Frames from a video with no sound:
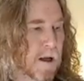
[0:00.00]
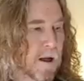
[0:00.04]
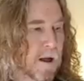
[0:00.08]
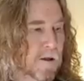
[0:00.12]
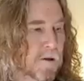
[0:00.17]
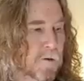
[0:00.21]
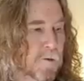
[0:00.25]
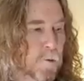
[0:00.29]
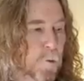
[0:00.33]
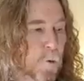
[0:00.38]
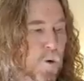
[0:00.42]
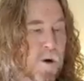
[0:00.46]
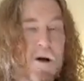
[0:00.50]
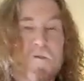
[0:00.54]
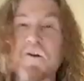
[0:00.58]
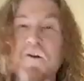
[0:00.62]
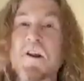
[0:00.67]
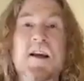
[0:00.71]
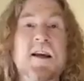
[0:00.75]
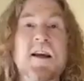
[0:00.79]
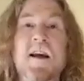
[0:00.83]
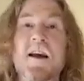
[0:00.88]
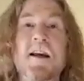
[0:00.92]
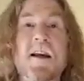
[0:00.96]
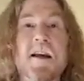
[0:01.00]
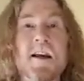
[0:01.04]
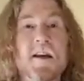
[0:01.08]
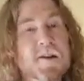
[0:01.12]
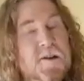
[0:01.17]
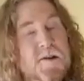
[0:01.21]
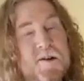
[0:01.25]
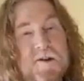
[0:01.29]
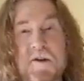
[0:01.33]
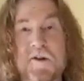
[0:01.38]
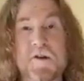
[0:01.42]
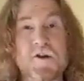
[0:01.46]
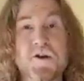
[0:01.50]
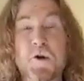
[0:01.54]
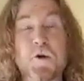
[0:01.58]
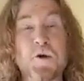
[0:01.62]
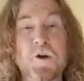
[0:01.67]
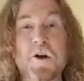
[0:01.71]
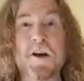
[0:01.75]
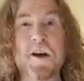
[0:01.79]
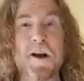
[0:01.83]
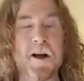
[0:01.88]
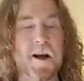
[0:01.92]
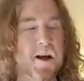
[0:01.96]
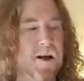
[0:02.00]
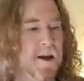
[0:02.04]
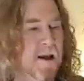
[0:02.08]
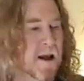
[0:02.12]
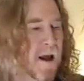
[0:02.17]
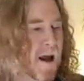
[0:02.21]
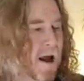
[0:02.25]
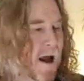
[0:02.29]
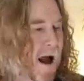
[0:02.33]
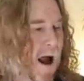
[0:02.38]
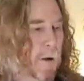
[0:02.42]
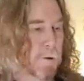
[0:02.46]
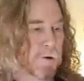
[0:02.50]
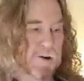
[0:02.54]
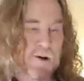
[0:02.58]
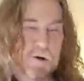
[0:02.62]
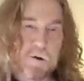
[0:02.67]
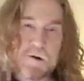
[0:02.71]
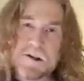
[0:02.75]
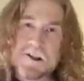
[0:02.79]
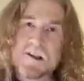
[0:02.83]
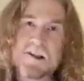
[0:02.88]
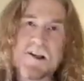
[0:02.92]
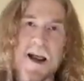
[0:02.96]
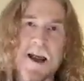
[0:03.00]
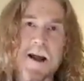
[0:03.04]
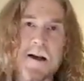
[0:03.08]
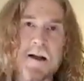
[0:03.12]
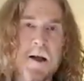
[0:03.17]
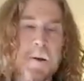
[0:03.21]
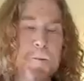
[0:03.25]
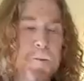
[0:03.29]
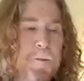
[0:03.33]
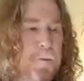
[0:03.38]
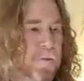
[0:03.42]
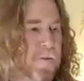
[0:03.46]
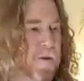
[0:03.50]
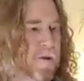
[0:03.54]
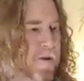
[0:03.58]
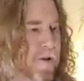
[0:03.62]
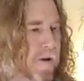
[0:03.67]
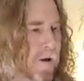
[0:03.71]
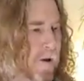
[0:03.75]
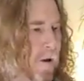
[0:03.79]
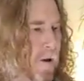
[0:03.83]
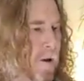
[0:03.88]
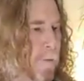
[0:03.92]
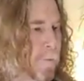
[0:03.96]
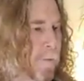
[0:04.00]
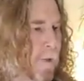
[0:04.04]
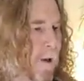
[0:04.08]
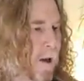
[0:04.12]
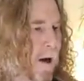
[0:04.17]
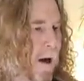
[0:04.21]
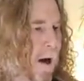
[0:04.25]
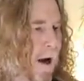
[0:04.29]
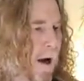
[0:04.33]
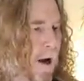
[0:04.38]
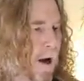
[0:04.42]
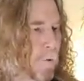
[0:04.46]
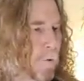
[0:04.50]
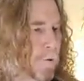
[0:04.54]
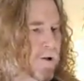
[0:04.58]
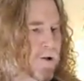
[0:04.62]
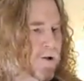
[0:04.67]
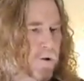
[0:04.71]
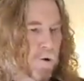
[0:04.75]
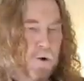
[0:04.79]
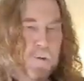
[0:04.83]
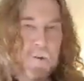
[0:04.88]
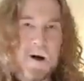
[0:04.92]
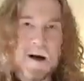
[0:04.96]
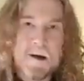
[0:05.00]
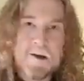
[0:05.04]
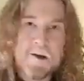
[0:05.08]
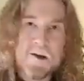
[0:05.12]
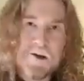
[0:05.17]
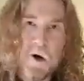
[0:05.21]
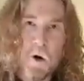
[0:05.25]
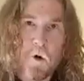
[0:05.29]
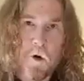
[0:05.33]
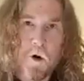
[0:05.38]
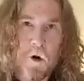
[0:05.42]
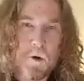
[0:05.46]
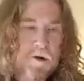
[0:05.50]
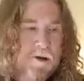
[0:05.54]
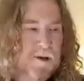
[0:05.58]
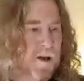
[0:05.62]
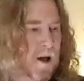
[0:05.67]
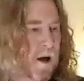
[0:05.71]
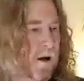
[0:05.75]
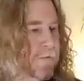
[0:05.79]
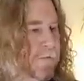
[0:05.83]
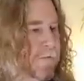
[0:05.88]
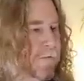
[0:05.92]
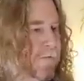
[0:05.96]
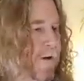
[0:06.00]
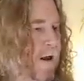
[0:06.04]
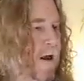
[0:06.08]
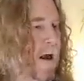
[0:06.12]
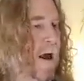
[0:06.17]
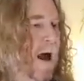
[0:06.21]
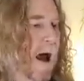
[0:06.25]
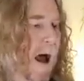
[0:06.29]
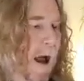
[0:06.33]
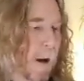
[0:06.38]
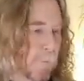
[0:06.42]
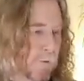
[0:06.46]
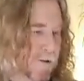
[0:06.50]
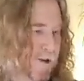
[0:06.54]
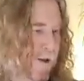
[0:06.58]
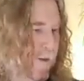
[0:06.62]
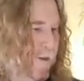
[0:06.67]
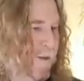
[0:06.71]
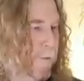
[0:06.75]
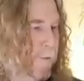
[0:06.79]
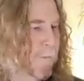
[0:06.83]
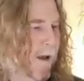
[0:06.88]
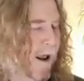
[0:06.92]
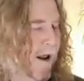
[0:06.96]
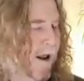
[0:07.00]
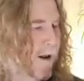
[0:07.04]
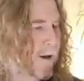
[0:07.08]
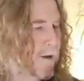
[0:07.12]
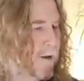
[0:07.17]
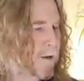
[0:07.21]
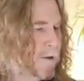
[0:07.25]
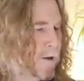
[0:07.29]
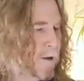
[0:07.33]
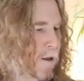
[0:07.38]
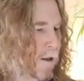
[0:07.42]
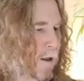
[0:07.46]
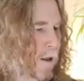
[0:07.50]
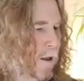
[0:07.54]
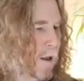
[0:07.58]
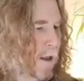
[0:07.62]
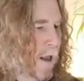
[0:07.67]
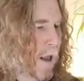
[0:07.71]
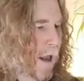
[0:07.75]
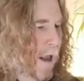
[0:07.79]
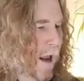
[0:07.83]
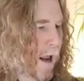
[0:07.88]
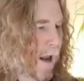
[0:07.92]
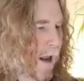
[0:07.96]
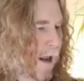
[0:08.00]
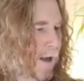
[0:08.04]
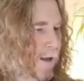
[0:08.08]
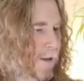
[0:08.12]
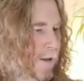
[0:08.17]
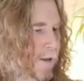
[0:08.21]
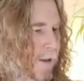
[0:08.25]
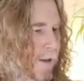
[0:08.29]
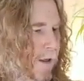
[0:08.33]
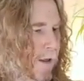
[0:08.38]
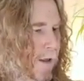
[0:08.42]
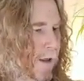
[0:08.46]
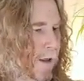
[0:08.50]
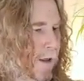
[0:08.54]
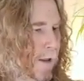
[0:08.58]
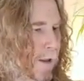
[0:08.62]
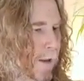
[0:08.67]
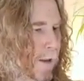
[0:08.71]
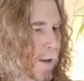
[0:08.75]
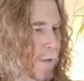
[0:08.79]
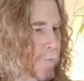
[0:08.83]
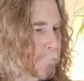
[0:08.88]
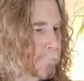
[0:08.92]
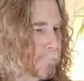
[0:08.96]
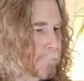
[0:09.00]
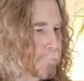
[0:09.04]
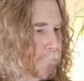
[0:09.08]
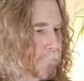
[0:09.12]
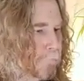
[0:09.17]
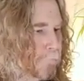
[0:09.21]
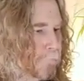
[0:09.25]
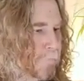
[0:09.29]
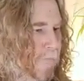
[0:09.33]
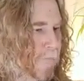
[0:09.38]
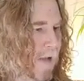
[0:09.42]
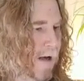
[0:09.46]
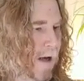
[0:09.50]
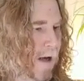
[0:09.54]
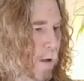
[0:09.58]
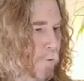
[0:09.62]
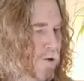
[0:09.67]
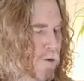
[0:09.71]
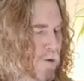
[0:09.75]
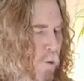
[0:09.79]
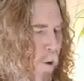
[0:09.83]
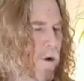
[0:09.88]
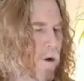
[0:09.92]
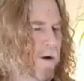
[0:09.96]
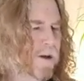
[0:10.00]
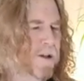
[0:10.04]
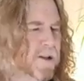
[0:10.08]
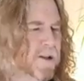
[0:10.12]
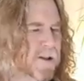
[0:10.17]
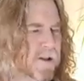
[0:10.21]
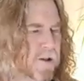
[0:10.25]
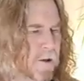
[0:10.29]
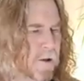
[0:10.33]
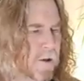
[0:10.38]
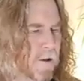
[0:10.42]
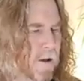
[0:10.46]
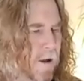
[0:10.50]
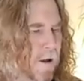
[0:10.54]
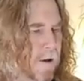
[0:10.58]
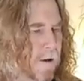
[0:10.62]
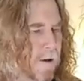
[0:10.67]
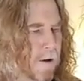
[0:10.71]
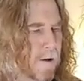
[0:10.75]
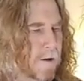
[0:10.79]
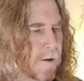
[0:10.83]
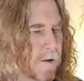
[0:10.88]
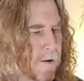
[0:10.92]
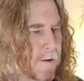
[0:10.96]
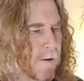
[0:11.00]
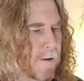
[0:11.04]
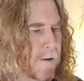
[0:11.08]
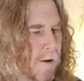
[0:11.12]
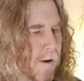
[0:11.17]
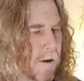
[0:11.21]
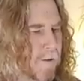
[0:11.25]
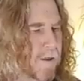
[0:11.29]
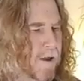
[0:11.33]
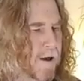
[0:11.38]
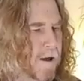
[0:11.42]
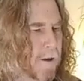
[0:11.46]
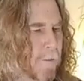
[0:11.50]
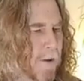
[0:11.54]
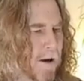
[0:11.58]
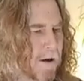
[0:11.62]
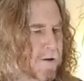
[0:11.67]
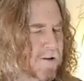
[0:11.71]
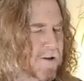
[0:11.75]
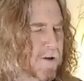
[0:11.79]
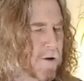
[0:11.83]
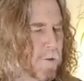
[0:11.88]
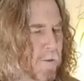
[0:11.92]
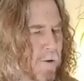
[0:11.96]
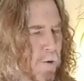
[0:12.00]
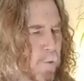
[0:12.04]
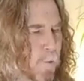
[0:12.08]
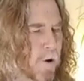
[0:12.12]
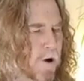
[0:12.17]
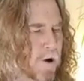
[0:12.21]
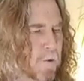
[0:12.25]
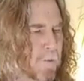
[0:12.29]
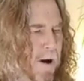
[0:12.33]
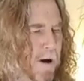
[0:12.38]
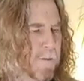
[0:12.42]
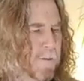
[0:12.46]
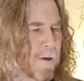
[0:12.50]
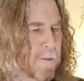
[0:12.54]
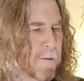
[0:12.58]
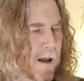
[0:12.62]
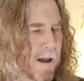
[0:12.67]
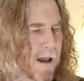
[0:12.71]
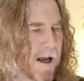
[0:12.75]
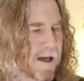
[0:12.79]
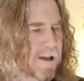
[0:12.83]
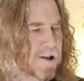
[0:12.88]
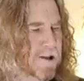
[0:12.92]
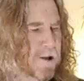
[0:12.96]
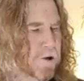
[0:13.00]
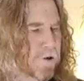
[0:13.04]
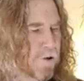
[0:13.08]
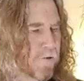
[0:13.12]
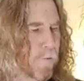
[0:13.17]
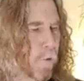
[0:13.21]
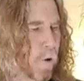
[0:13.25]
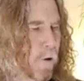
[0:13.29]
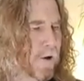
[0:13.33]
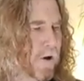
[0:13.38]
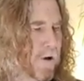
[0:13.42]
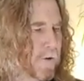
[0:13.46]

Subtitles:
Whatever the gig is, do the gig. I was doing stand-up still. I was doing my solo stuff. I was in the band, and I was working still. I think I may have still been working. Might have been my last year of working.